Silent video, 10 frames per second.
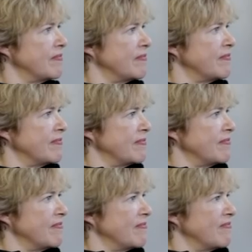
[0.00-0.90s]

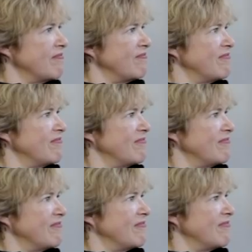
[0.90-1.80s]

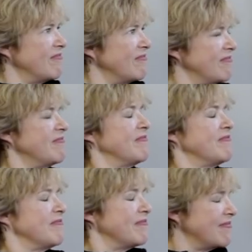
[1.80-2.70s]

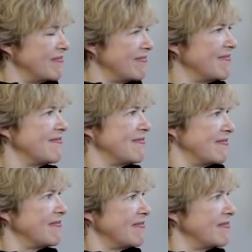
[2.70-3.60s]

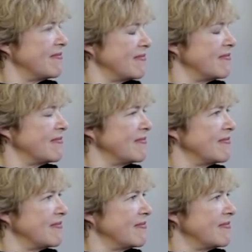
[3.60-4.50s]

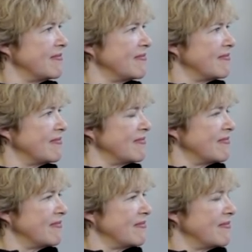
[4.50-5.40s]

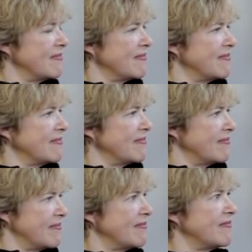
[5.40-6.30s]

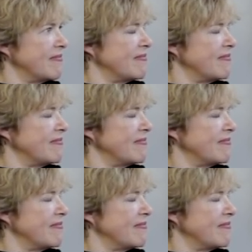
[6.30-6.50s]
(not speaking)